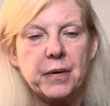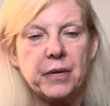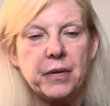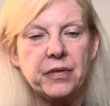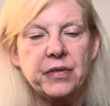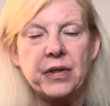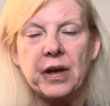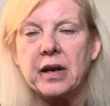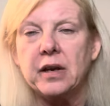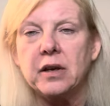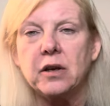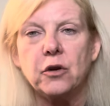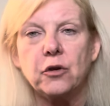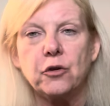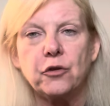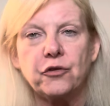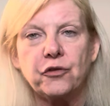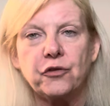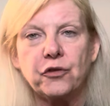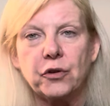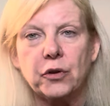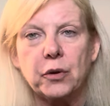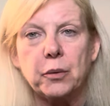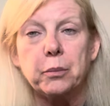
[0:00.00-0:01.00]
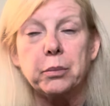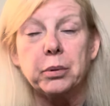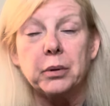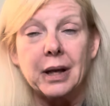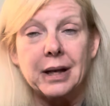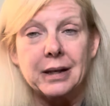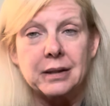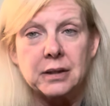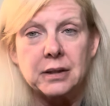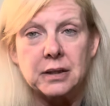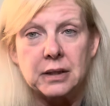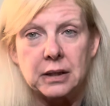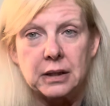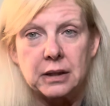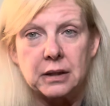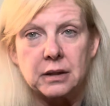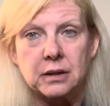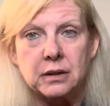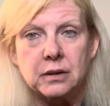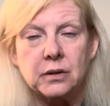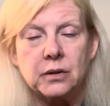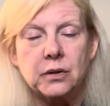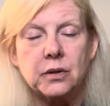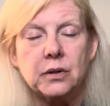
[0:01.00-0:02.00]
thank you for the
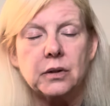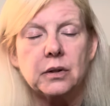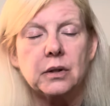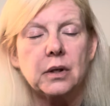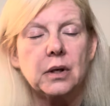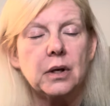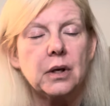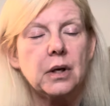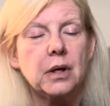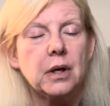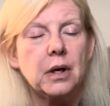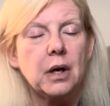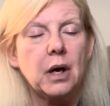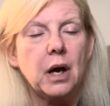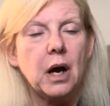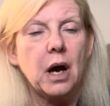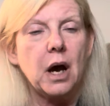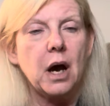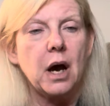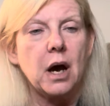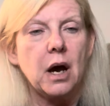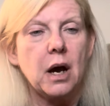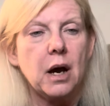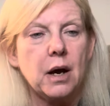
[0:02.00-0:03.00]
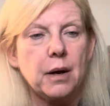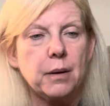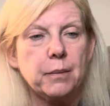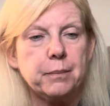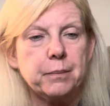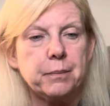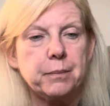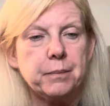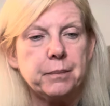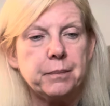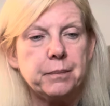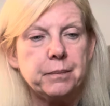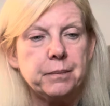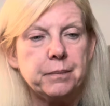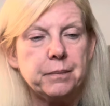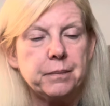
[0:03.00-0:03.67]
blessings. Um,